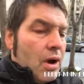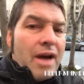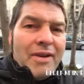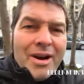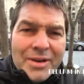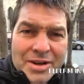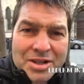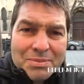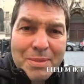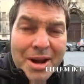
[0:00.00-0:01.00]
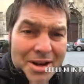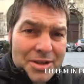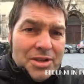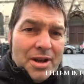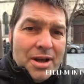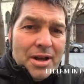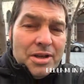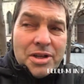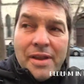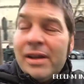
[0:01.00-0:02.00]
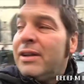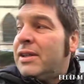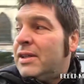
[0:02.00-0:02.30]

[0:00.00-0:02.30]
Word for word: have only just met each, each other.